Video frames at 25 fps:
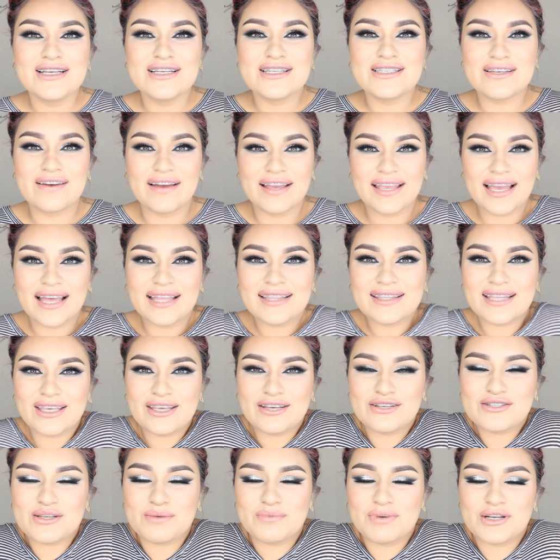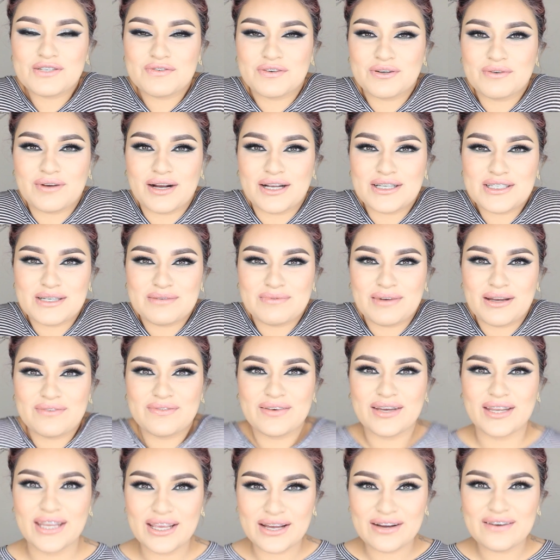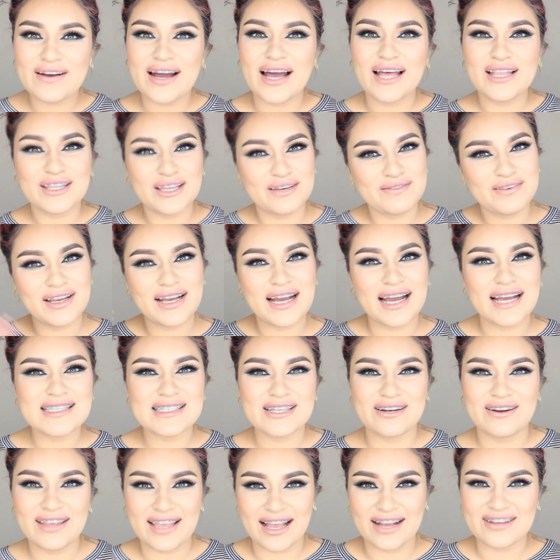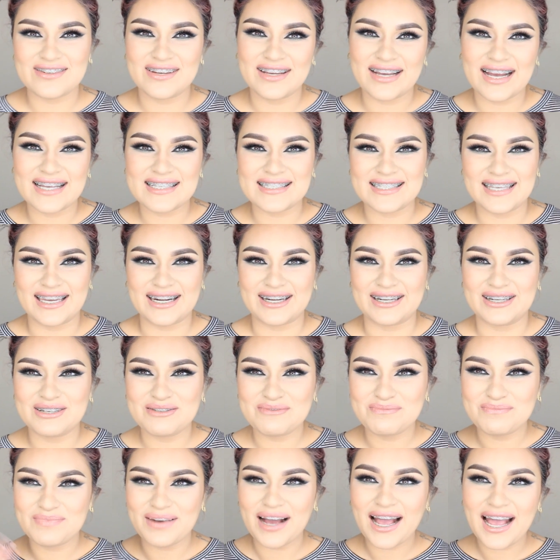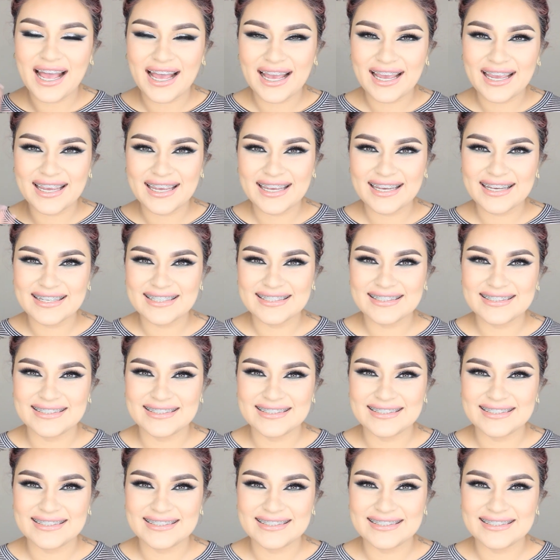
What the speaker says: So again, thank you so much for watching my video. I love you guys, and I'll catch you guys later. Bye!